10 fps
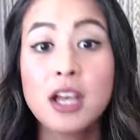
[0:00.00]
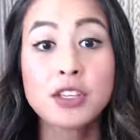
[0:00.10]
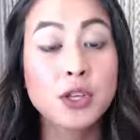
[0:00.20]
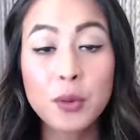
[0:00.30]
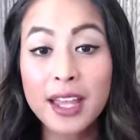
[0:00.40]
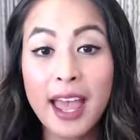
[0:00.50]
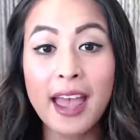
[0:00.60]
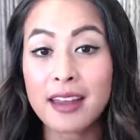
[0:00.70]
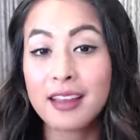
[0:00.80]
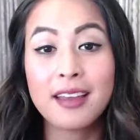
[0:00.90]
So
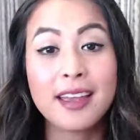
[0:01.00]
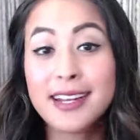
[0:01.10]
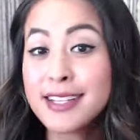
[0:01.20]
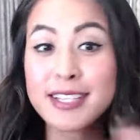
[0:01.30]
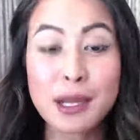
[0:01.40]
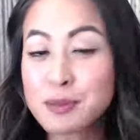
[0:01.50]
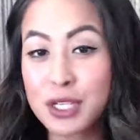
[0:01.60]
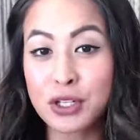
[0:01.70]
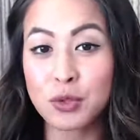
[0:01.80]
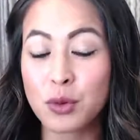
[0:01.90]
again, it is up to
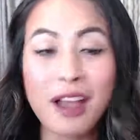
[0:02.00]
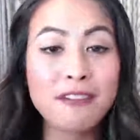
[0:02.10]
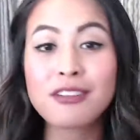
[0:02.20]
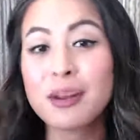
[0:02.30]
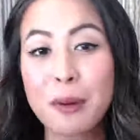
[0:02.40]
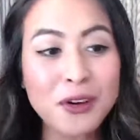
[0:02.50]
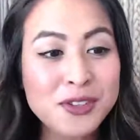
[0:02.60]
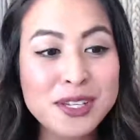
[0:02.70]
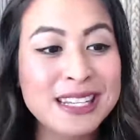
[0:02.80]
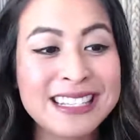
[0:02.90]
you. Every
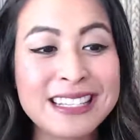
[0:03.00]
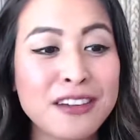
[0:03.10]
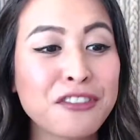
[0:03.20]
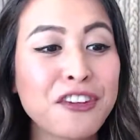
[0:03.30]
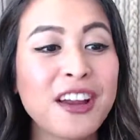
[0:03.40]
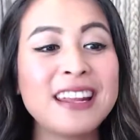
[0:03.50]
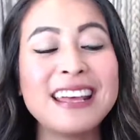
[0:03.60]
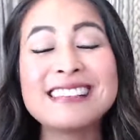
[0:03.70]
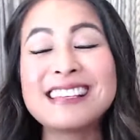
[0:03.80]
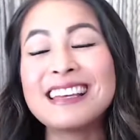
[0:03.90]
person is different,
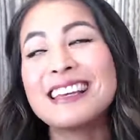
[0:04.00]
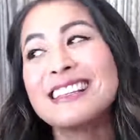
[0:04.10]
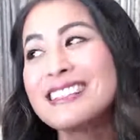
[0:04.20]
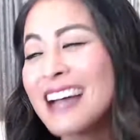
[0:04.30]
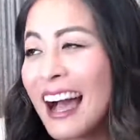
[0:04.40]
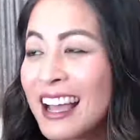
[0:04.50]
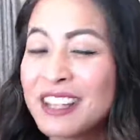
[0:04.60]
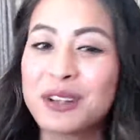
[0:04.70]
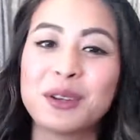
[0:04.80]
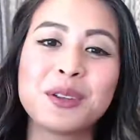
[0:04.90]
is
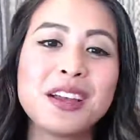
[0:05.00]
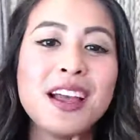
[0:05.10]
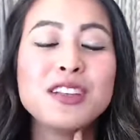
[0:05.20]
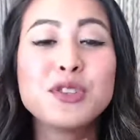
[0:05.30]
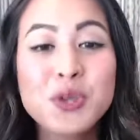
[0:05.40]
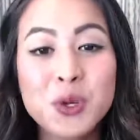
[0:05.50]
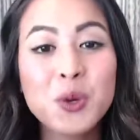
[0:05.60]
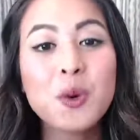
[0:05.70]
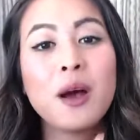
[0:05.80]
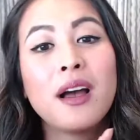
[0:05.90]
entitled
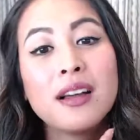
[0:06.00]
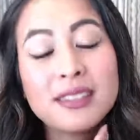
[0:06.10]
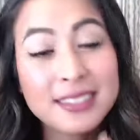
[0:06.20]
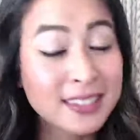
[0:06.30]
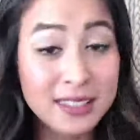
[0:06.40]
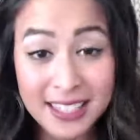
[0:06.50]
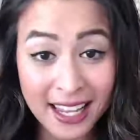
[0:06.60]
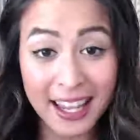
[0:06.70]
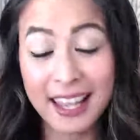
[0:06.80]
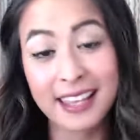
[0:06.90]
to
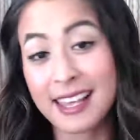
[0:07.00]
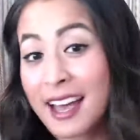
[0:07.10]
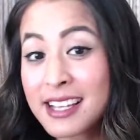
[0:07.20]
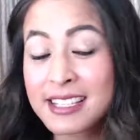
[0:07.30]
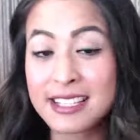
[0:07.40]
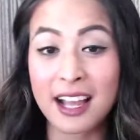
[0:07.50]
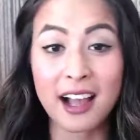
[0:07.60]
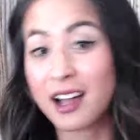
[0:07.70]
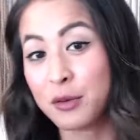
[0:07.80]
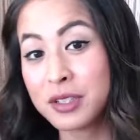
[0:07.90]
say, yes,
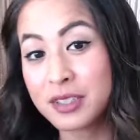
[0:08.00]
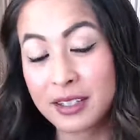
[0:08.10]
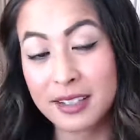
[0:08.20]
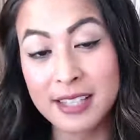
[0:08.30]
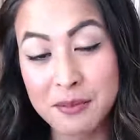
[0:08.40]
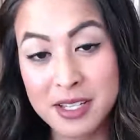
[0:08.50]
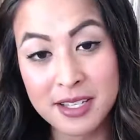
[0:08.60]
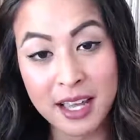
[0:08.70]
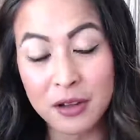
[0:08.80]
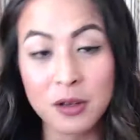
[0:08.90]
I will accept
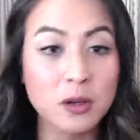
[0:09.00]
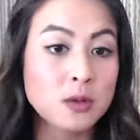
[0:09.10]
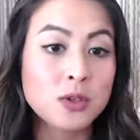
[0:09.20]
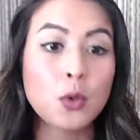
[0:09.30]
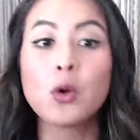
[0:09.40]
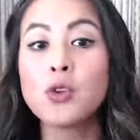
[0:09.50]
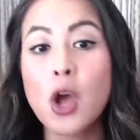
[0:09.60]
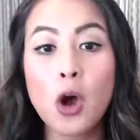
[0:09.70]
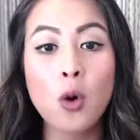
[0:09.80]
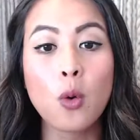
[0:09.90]
discount codes, or
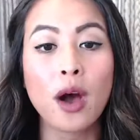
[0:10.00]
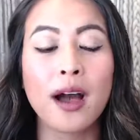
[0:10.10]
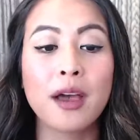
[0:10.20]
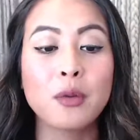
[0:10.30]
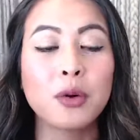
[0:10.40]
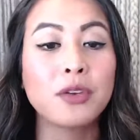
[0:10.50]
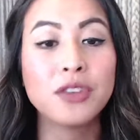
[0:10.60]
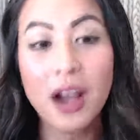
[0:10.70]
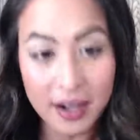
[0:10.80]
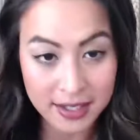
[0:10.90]
no, I will
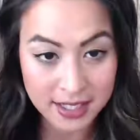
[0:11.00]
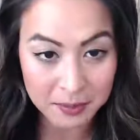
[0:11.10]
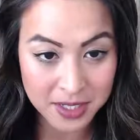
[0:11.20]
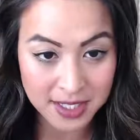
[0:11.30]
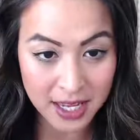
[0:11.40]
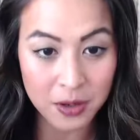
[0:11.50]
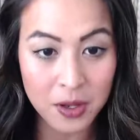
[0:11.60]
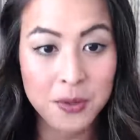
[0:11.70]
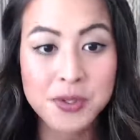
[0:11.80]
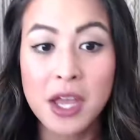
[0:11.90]
not accept discount
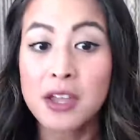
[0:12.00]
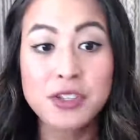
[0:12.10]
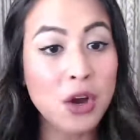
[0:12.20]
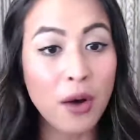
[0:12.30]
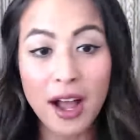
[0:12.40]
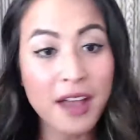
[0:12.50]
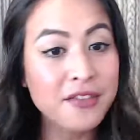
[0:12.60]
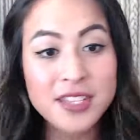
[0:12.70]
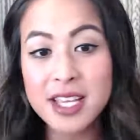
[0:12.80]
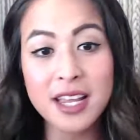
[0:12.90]
codes. So I've
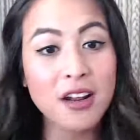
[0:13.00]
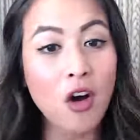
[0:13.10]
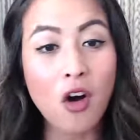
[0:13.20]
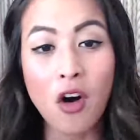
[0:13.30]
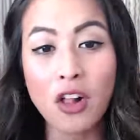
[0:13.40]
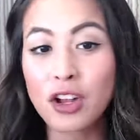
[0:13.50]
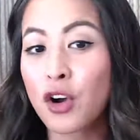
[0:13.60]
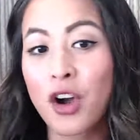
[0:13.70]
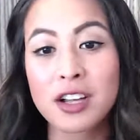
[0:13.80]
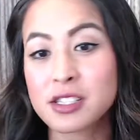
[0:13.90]
seen all
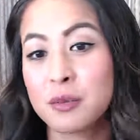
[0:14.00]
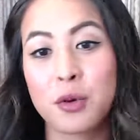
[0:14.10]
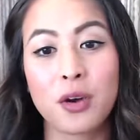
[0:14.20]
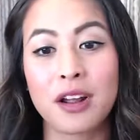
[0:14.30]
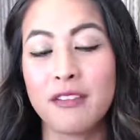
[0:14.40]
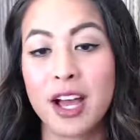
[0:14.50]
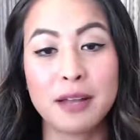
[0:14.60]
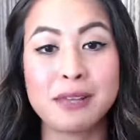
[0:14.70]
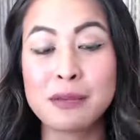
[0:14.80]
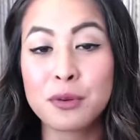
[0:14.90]
across the board. I've had
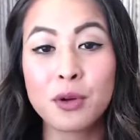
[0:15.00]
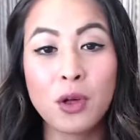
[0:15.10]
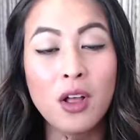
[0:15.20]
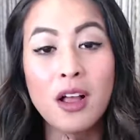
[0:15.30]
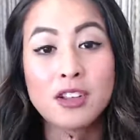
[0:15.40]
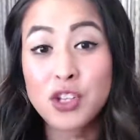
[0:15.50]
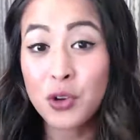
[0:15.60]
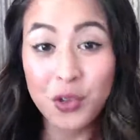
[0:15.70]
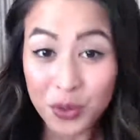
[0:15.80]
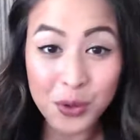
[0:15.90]
people
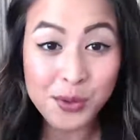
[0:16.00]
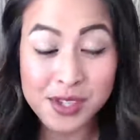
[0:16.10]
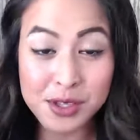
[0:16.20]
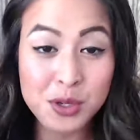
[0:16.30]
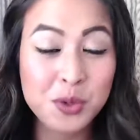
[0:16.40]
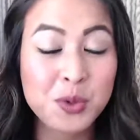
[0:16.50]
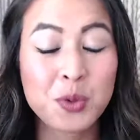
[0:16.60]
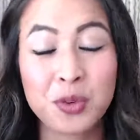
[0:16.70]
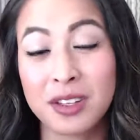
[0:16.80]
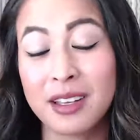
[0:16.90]
turn those into
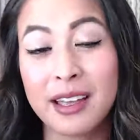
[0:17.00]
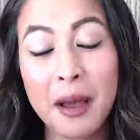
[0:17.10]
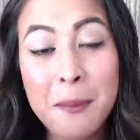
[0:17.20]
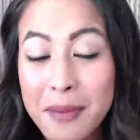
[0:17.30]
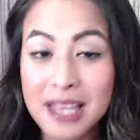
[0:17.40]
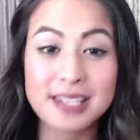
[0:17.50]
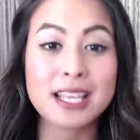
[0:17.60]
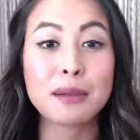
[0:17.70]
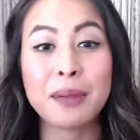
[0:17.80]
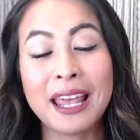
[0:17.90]
really
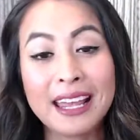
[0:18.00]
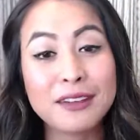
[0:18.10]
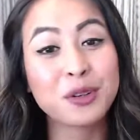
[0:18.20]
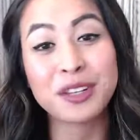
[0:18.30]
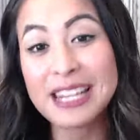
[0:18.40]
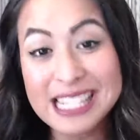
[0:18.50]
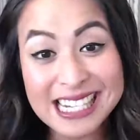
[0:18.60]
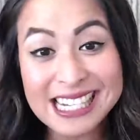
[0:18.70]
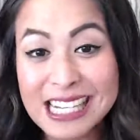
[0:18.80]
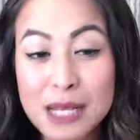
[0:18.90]
amazing paid
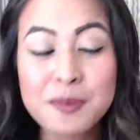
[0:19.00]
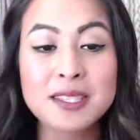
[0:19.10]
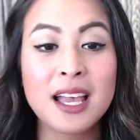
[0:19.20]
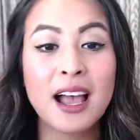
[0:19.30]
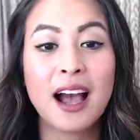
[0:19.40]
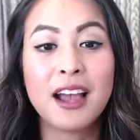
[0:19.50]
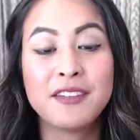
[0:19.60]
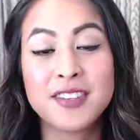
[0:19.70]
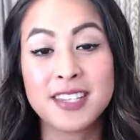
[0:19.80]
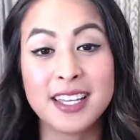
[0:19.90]
relationships.
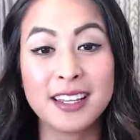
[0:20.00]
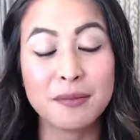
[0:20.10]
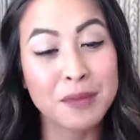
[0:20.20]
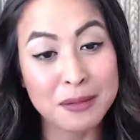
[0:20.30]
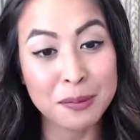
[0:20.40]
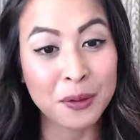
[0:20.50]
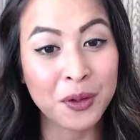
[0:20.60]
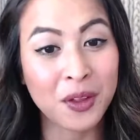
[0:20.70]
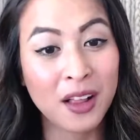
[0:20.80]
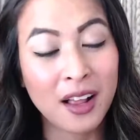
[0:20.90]
I've seen
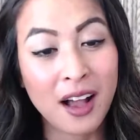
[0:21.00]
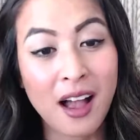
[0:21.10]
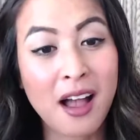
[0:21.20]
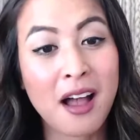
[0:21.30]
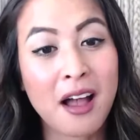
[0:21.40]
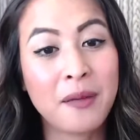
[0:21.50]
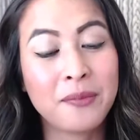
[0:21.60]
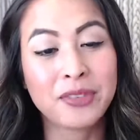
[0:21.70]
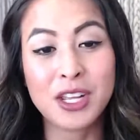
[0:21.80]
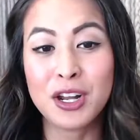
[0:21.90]
people
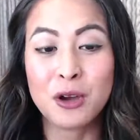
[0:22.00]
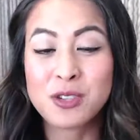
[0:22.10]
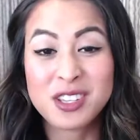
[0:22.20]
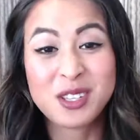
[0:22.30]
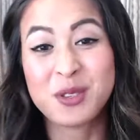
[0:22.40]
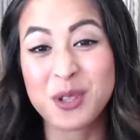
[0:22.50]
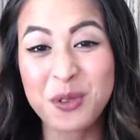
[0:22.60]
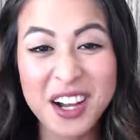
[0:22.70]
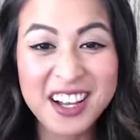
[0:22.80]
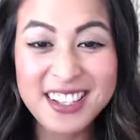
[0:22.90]
just use it
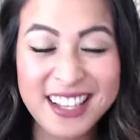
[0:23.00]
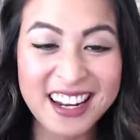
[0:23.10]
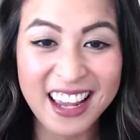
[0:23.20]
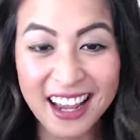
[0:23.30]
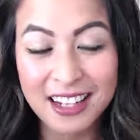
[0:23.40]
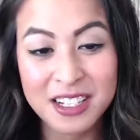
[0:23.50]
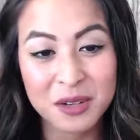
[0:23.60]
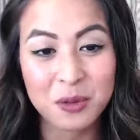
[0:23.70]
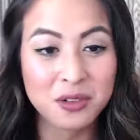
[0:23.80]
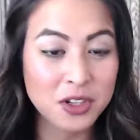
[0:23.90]
once and it kind of didn't
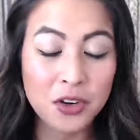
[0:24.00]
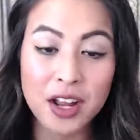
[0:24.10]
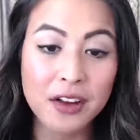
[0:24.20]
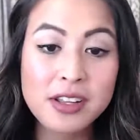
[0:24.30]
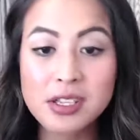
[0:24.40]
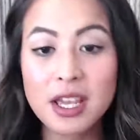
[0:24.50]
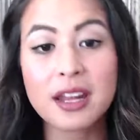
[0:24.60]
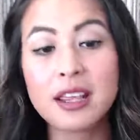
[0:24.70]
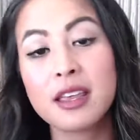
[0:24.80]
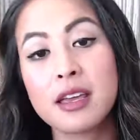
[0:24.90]
turn out into
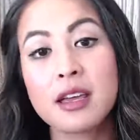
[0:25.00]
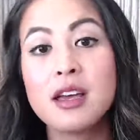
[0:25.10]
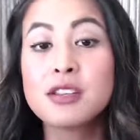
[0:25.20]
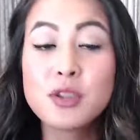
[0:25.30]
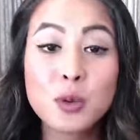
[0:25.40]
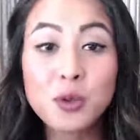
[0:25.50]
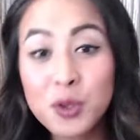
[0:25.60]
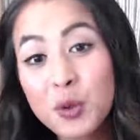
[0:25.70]
anything. So you